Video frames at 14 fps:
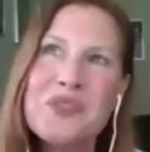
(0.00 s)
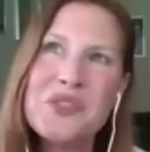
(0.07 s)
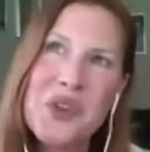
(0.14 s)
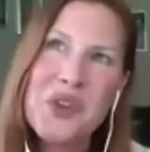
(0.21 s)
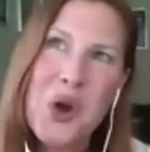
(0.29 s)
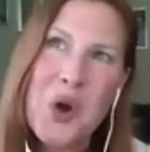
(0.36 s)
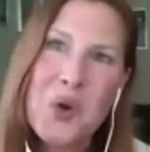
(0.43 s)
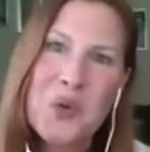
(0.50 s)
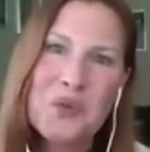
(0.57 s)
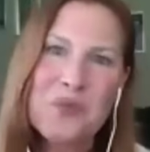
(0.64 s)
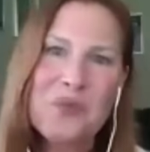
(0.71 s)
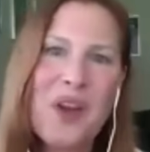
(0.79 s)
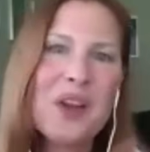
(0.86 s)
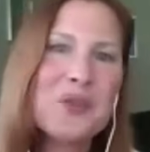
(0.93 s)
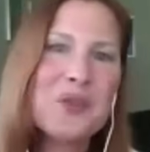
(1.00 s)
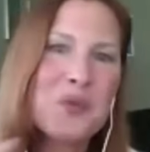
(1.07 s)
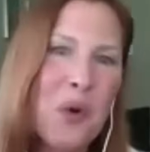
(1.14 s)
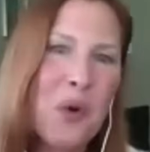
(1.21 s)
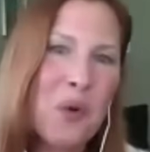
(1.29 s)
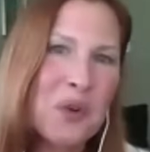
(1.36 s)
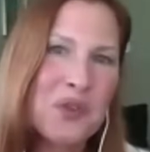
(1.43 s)
So fast
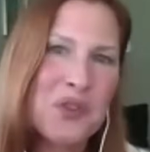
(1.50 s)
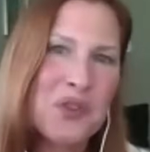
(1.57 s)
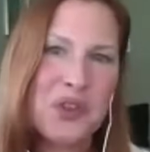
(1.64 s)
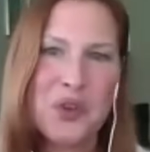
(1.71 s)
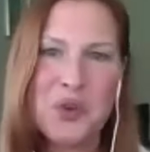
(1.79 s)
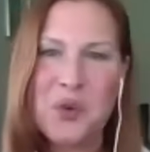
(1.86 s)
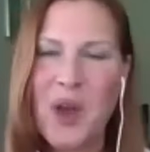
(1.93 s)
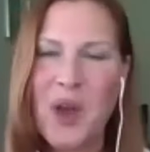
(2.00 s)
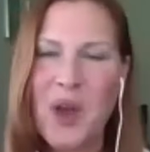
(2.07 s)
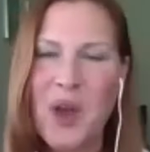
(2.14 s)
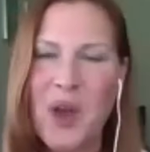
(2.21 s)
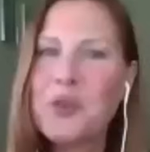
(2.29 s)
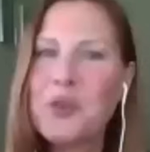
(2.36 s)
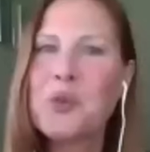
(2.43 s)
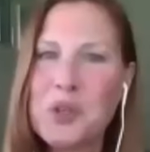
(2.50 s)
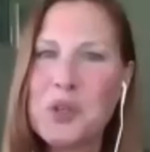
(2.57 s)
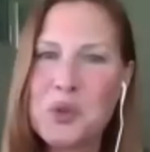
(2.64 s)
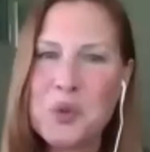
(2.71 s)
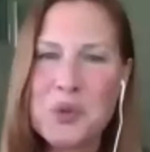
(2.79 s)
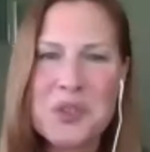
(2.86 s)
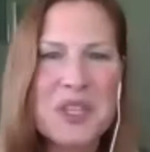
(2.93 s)
forward to after the
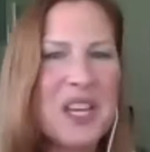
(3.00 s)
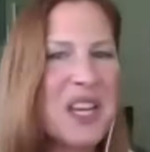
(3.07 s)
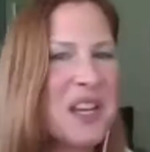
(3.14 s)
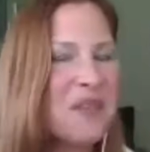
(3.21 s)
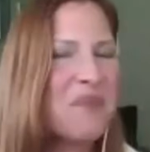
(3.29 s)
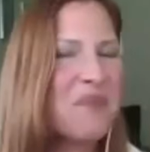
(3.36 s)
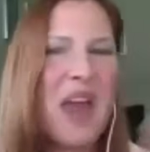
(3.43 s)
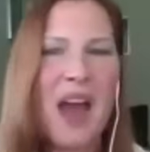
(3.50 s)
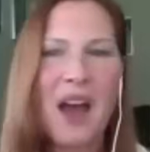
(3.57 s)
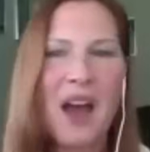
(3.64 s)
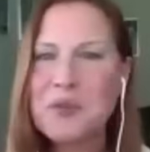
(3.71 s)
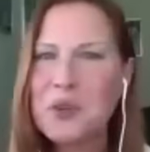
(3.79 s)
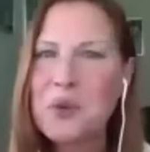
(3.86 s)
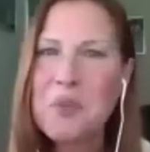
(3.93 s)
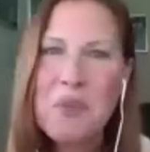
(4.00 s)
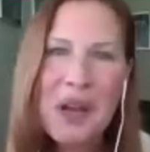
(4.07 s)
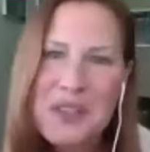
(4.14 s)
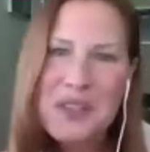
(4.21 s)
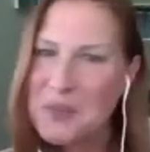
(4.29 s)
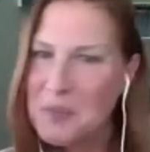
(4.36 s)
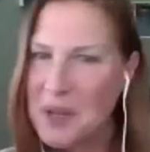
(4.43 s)
ritual scene, after
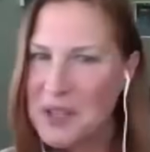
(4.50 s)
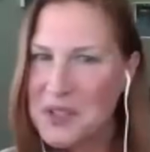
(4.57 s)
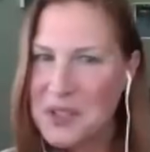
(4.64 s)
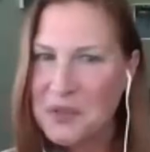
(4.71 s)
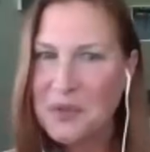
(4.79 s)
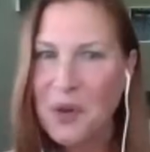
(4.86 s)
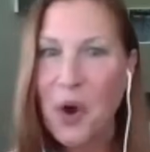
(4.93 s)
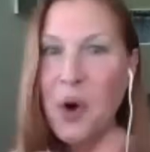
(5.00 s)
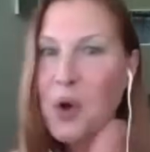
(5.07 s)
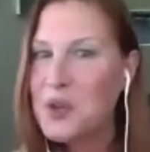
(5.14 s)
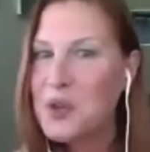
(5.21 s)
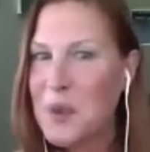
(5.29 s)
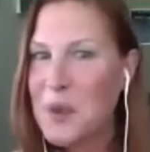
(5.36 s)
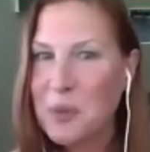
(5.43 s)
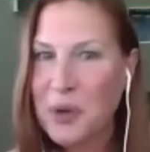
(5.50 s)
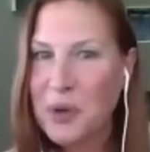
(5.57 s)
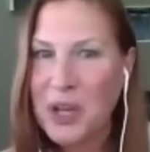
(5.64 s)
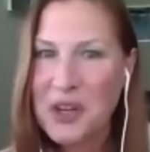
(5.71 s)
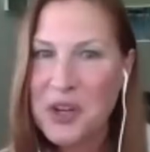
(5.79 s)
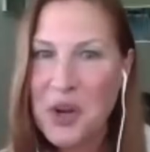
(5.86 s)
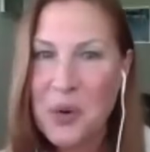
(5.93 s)
months and months of all these people
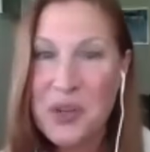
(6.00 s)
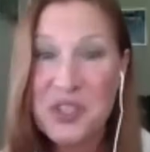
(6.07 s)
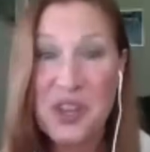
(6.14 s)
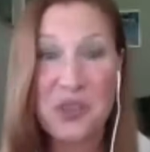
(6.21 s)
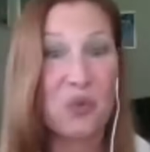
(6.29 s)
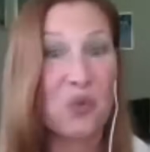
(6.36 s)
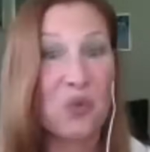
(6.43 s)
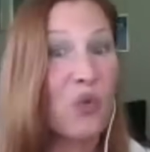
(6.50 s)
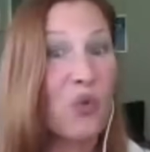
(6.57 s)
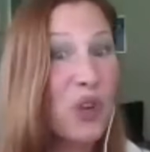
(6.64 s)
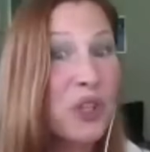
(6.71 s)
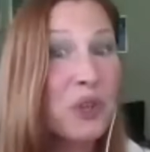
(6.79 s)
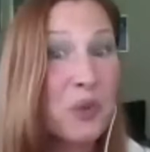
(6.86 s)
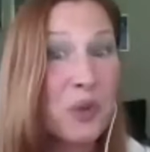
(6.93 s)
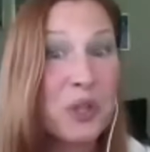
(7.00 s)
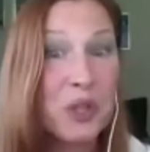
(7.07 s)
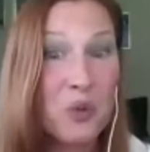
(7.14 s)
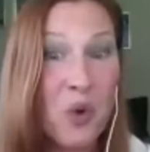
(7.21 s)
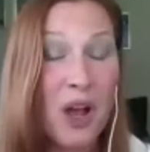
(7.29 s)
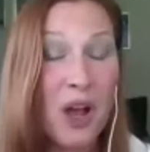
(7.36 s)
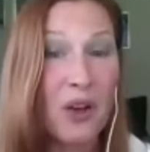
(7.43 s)
getting to know each other really, really
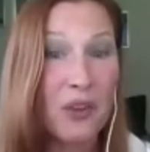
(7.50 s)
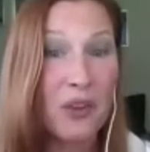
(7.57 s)
well,